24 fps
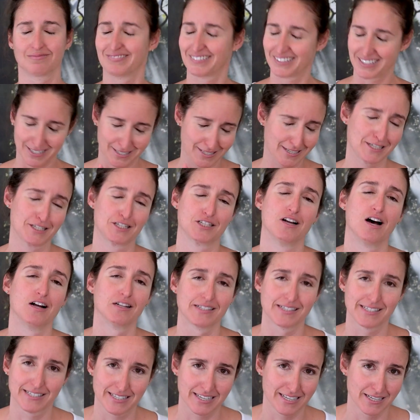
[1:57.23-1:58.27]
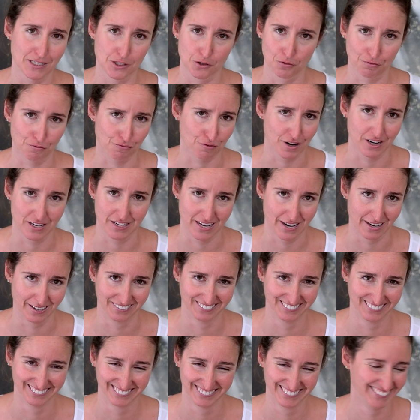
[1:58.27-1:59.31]
This is not schizophrenia.
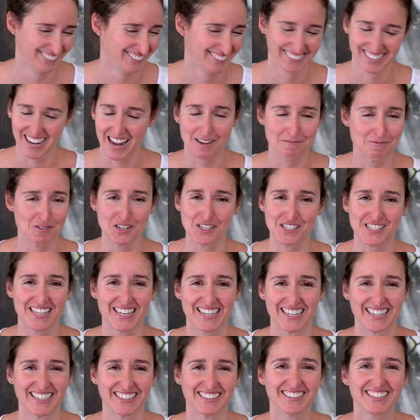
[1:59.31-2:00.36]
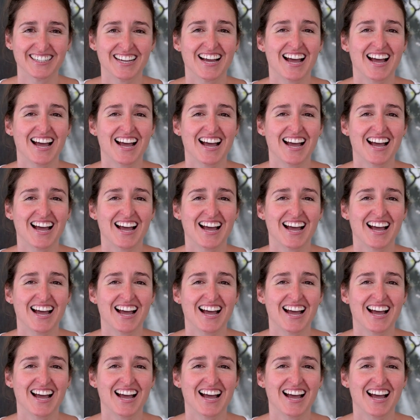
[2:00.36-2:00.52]
I'm just kidding.